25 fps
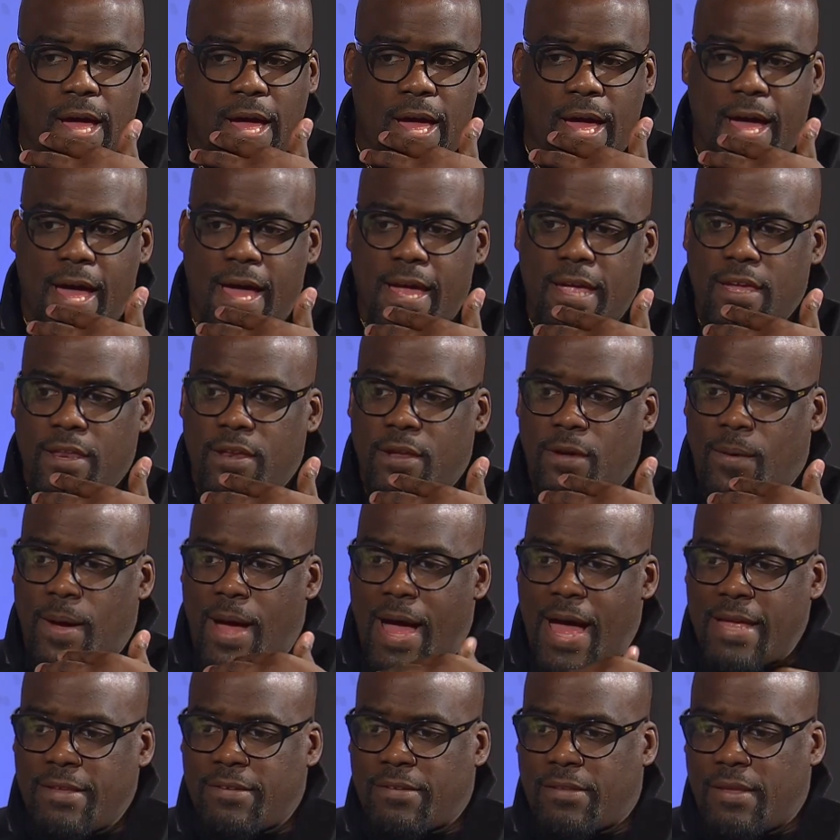I
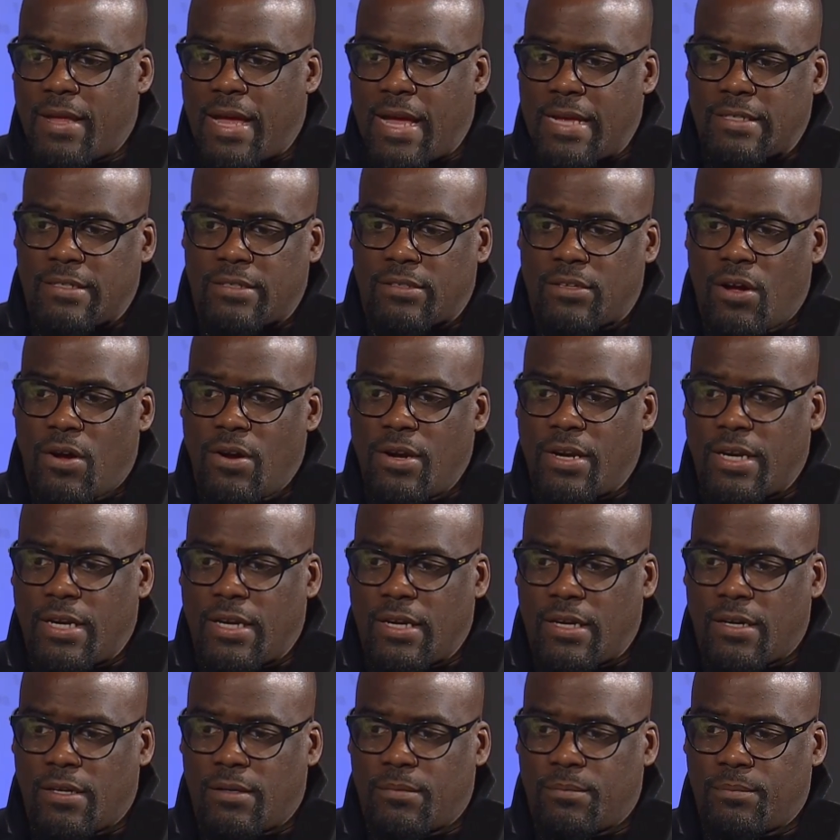started,
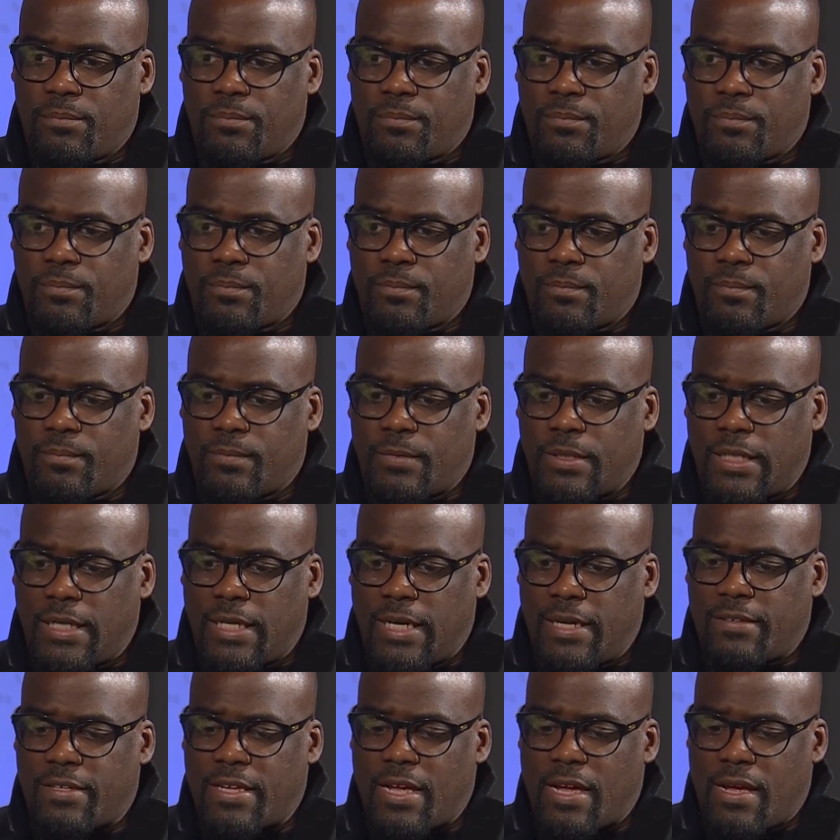
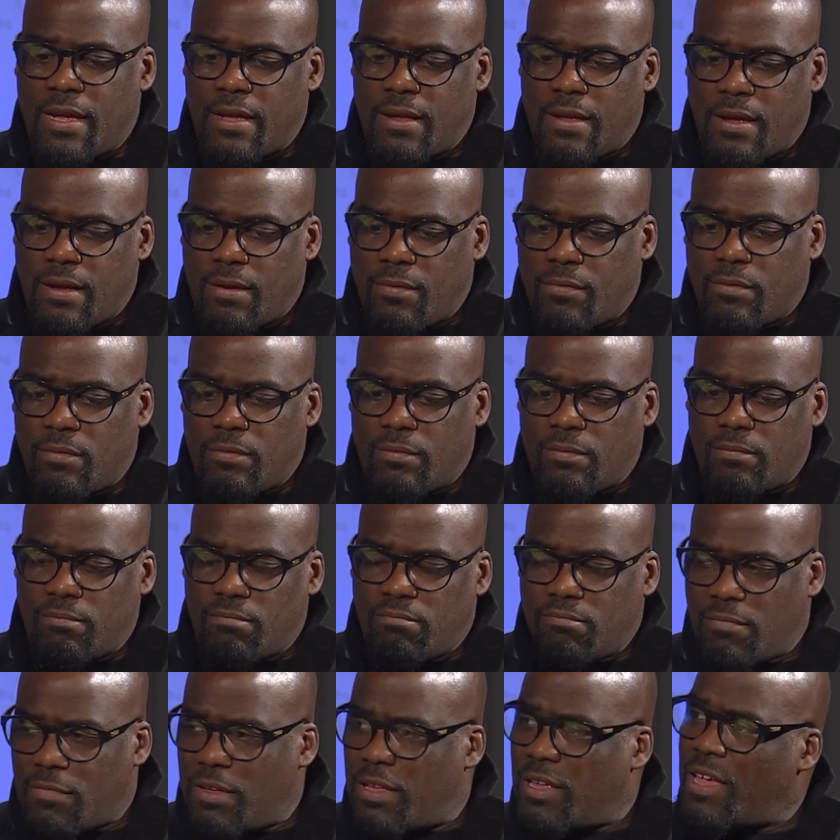as
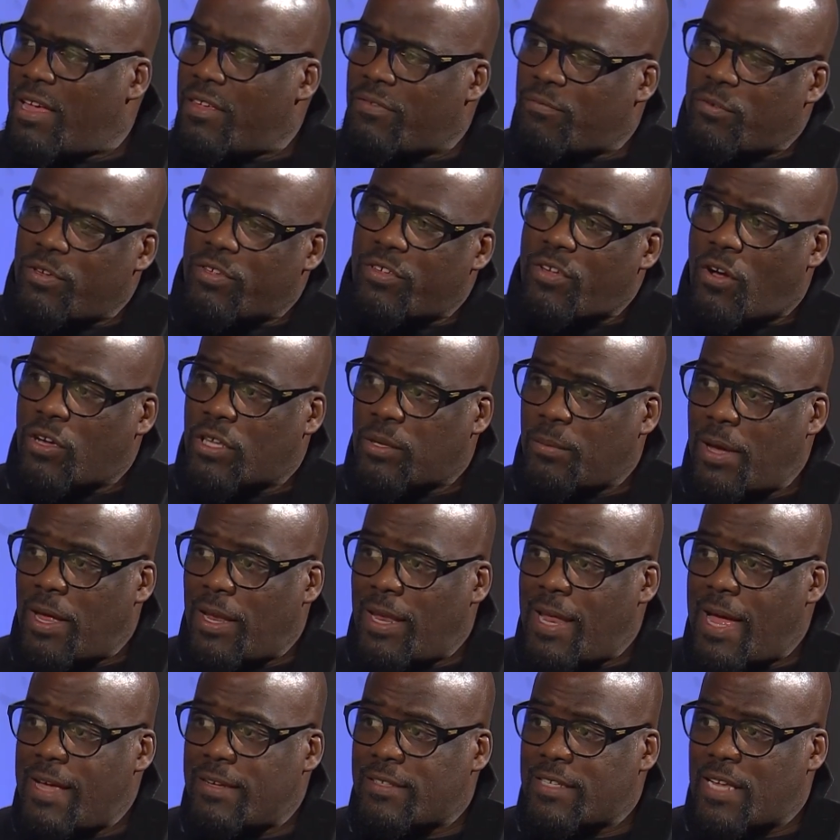we talked about
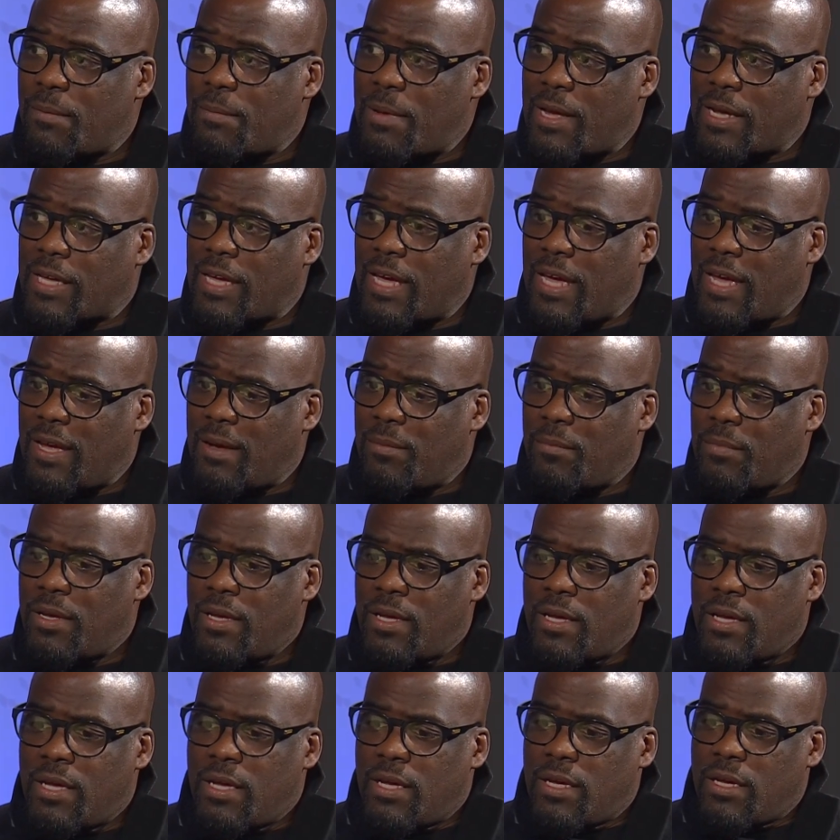last time I came,
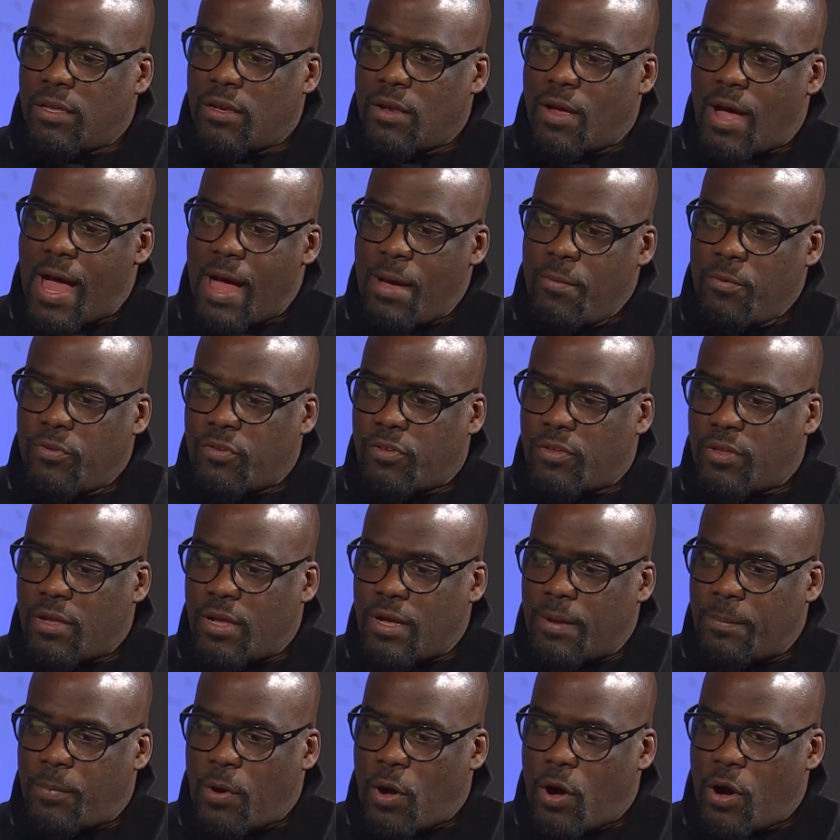mm-hmm. I was
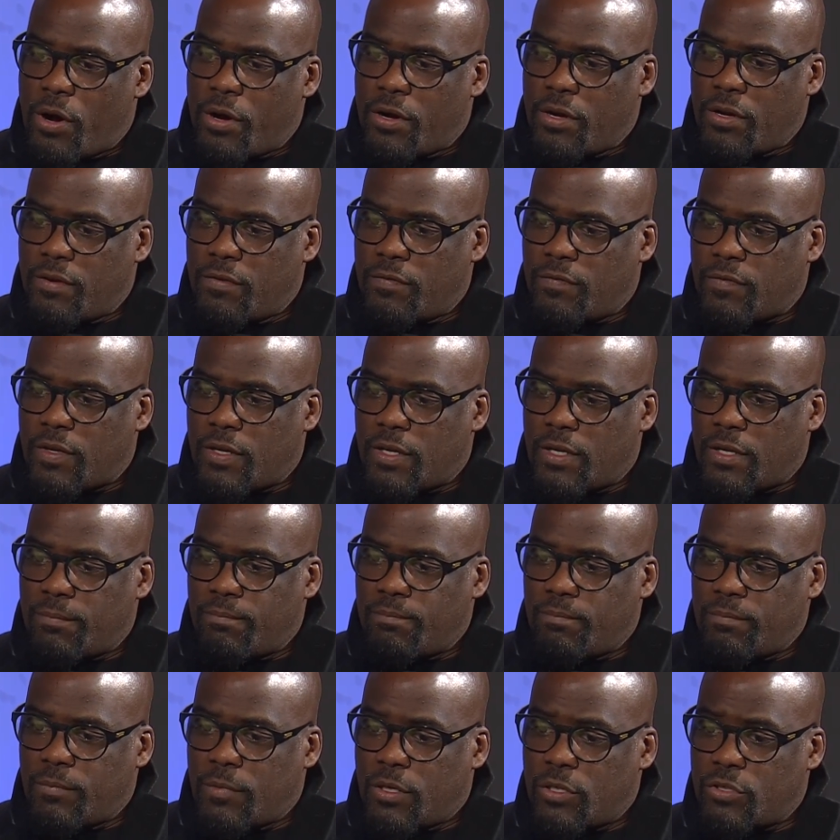a part of a
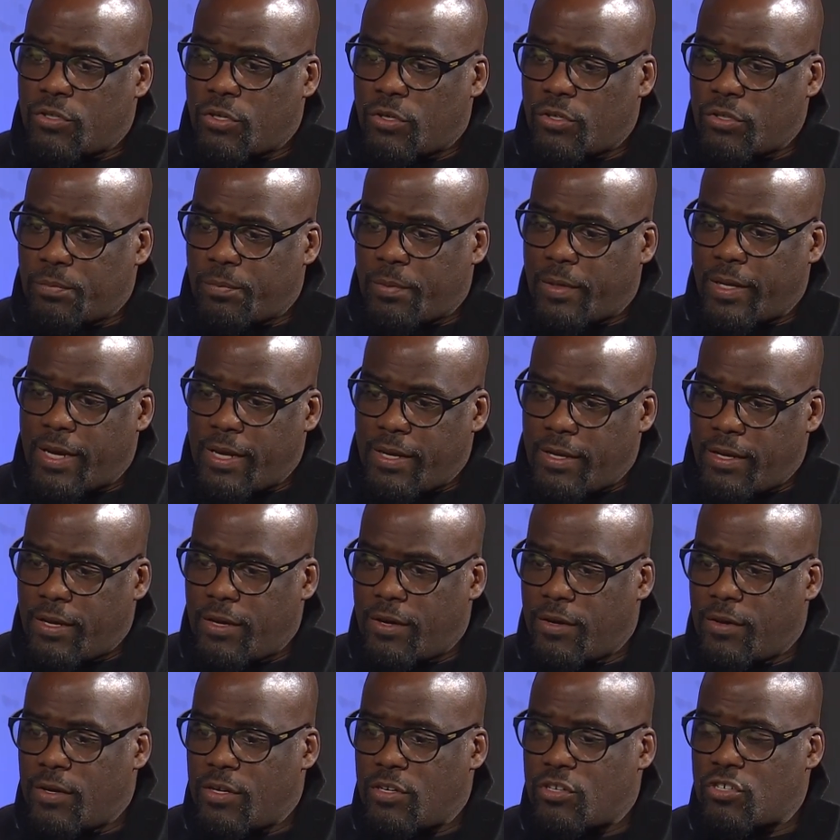church plant
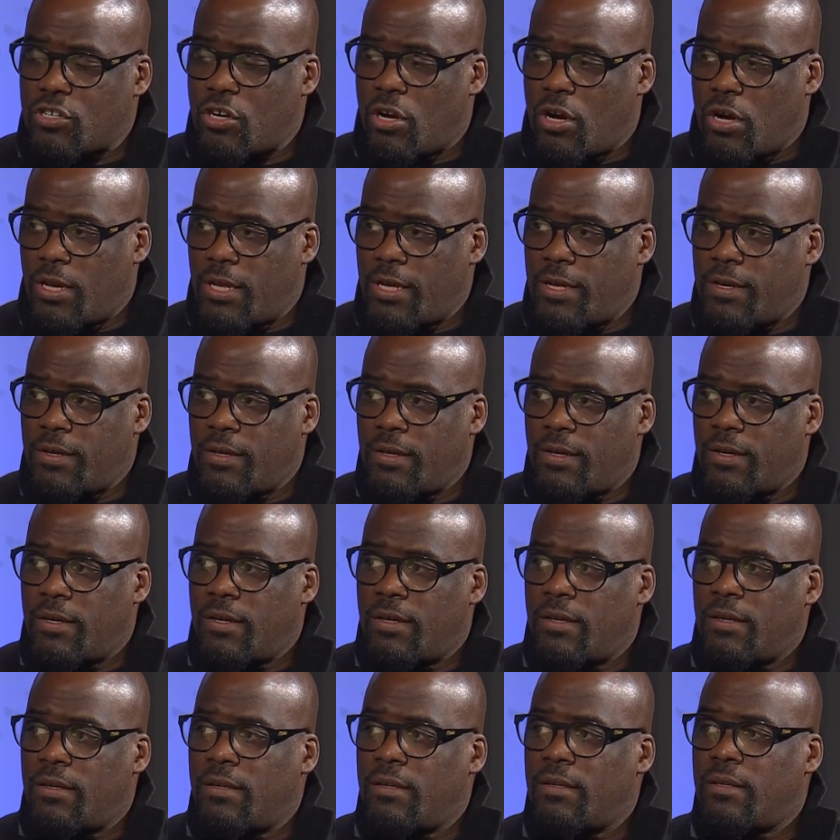here in Charlotte.
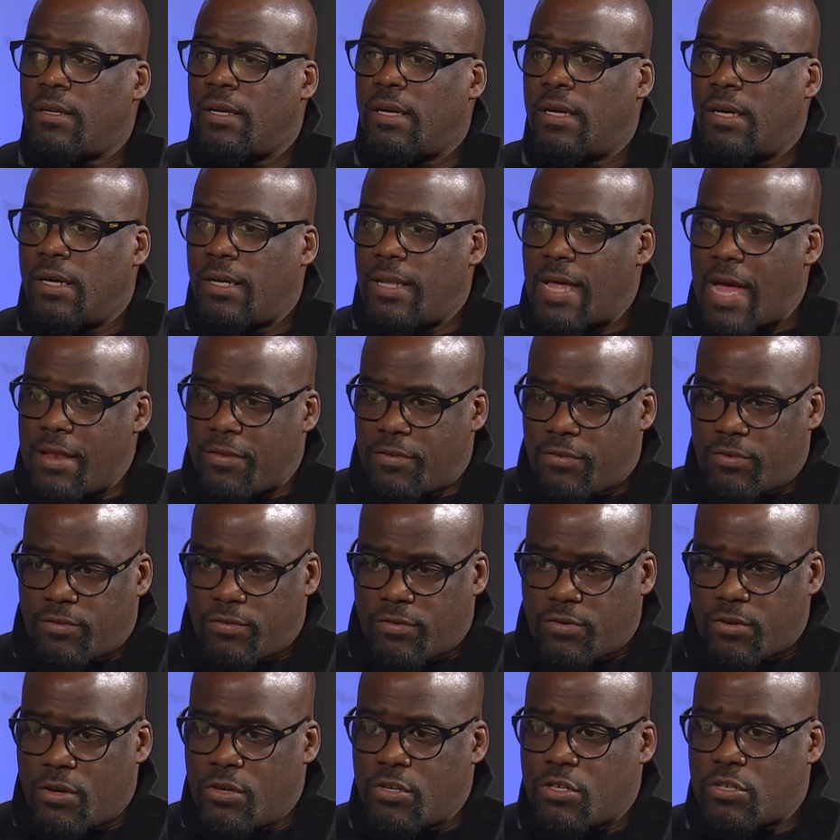Mm-hmm. That
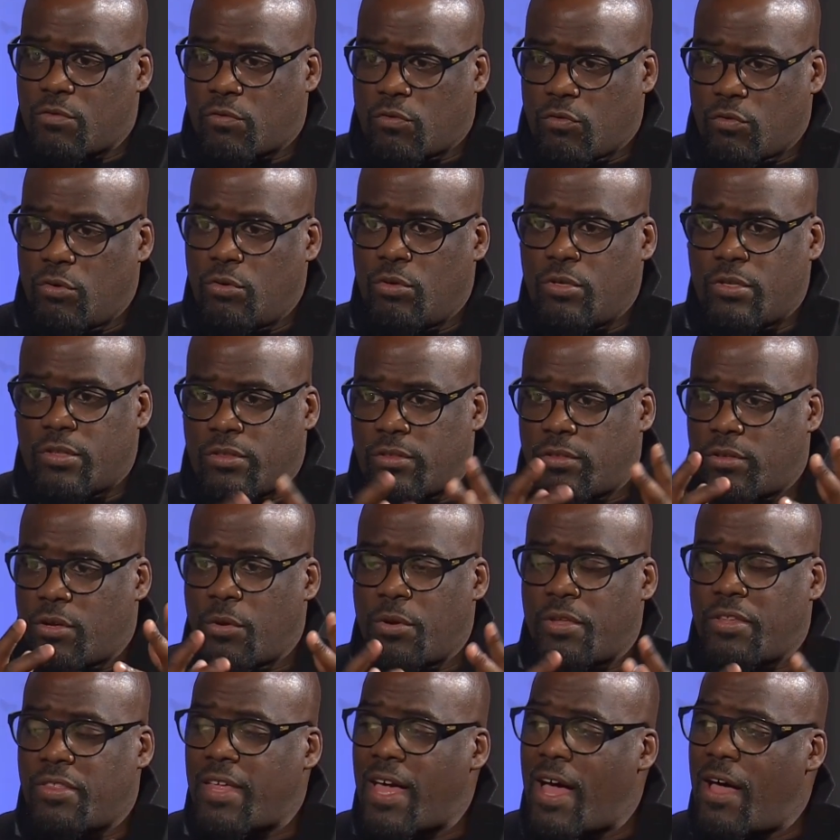church grew to
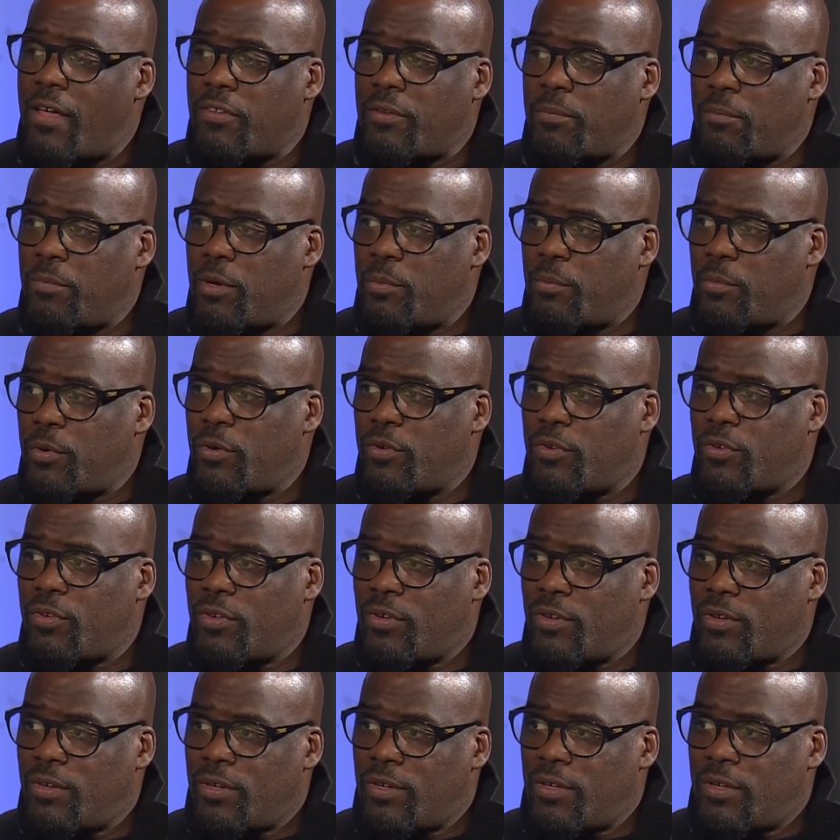30,000 members.
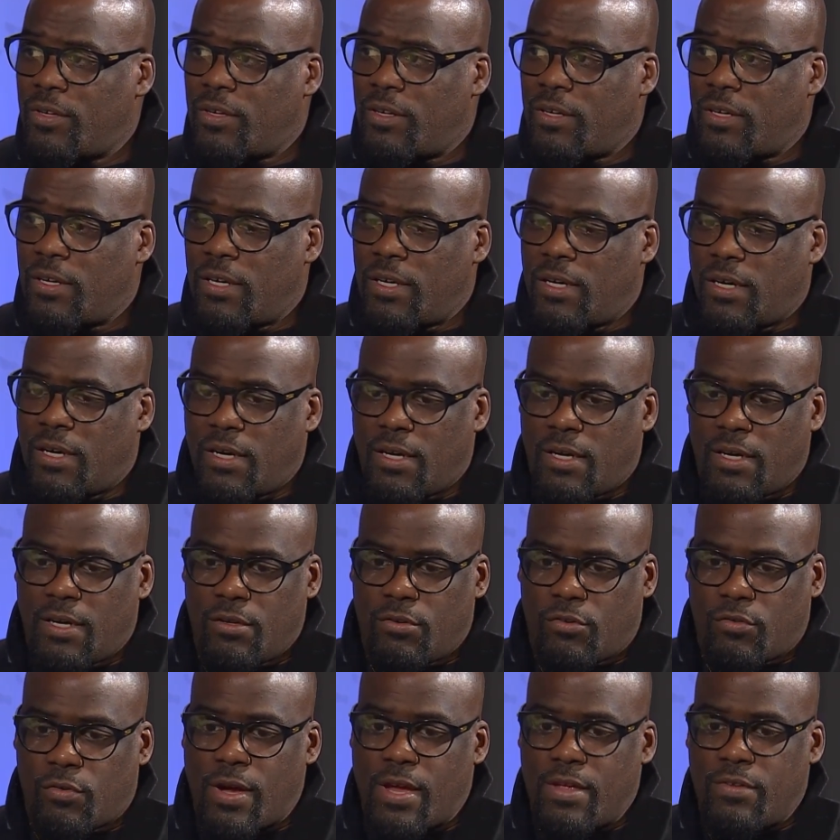Okay.
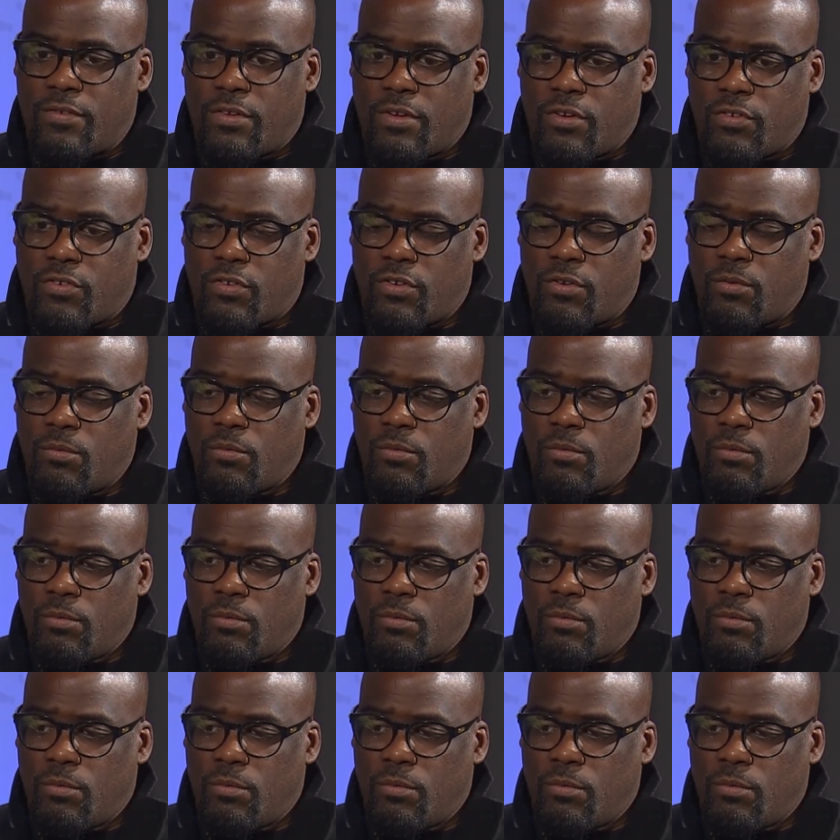Transitioned